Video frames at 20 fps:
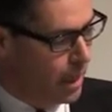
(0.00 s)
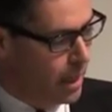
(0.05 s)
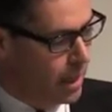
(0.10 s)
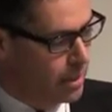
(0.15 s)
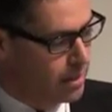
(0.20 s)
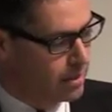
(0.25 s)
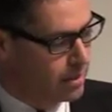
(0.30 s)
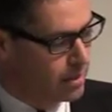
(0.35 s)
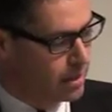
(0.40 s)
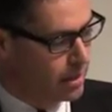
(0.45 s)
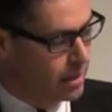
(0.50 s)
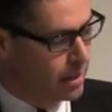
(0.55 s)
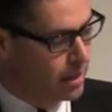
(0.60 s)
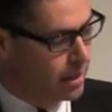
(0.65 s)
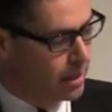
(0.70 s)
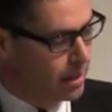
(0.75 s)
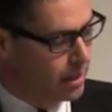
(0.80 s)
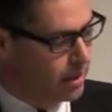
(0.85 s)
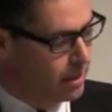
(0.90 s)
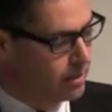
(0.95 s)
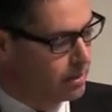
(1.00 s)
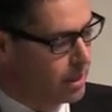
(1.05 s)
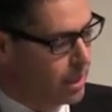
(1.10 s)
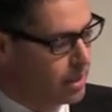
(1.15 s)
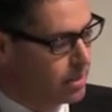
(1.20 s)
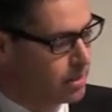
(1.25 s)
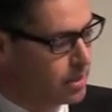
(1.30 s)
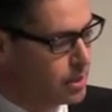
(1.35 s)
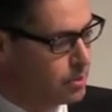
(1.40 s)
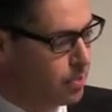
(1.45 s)
And, uh, and,
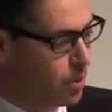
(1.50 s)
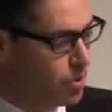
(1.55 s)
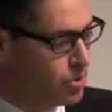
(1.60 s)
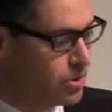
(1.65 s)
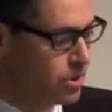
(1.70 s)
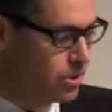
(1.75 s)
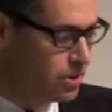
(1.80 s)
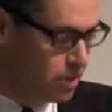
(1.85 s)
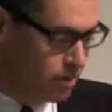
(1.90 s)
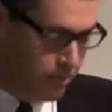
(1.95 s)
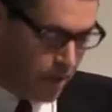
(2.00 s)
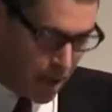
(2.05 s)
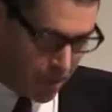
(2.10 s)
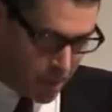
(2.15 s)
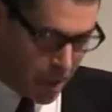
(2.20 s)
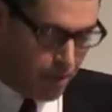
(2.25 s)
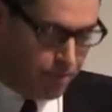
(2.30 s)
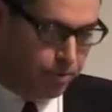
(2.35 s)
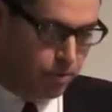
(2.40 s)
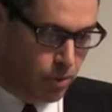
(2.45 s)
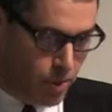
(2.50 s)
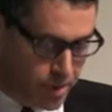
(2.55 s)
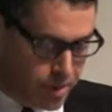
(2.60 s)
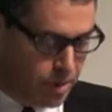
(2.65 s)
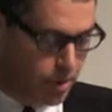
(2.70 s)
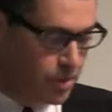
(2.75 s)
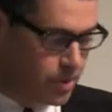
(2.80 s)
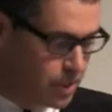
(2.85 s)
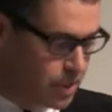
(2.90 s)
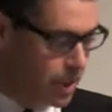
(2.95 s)
and disposals of
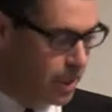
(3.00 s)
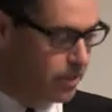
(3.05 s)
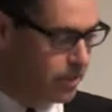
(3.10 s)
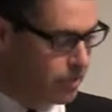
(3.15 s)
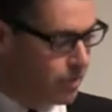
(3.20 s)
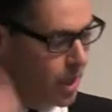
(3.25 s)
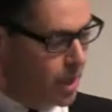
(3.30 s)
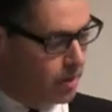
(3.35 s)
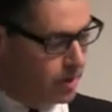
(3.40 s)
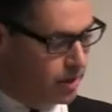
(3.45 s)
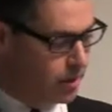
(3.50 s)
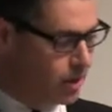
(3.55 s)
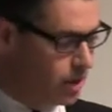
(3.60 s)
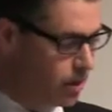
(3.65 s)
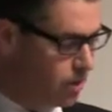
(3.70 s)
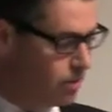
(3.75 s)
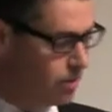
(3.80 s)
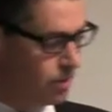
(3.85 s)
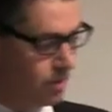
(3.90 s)
effluents are inside the ground and not